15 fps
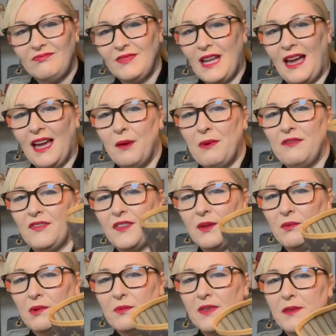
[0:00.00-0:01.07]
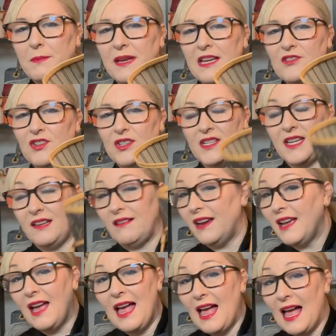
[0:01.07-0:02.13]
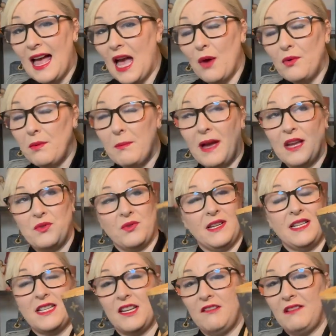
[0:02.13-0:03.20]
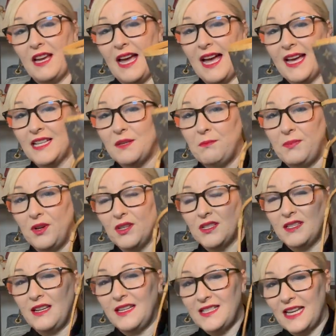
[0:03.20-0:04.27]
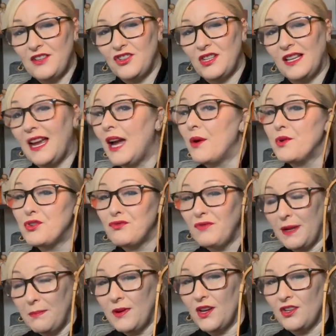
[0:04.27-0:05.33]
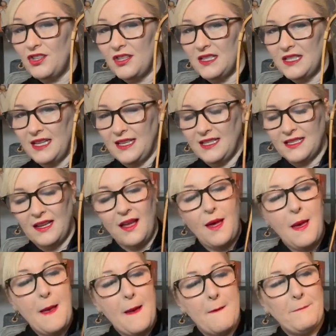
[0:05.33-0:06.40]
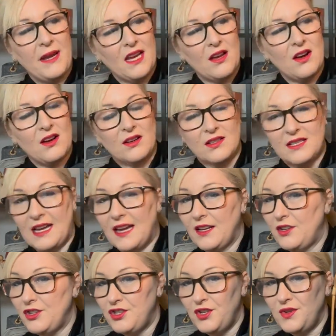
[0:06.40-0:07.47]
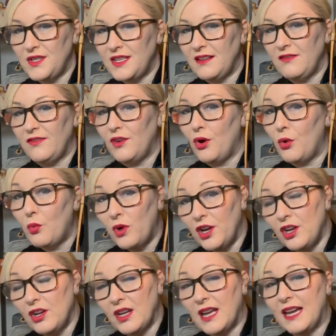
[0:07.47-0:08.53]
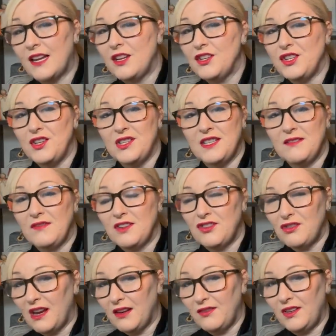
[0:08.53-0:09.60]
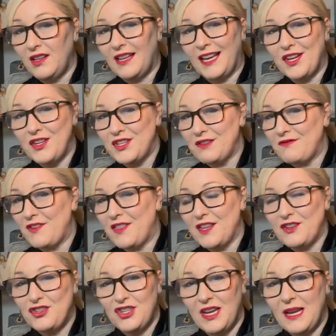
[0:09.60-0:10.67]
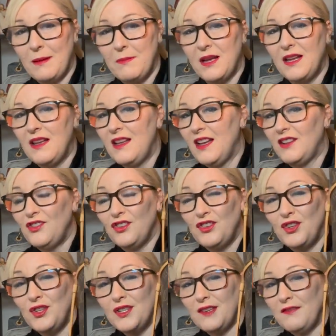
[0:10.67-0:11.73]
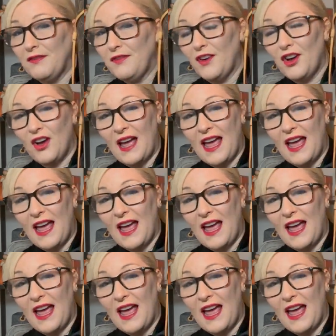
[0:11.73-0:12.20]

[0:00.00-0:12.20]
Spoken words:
I went for the one with the beige interior. I wouldn't mind what interior it had, but essentially I would repurchase this because I could use it for work, I could use it for travel, I use it for the gym, just use it for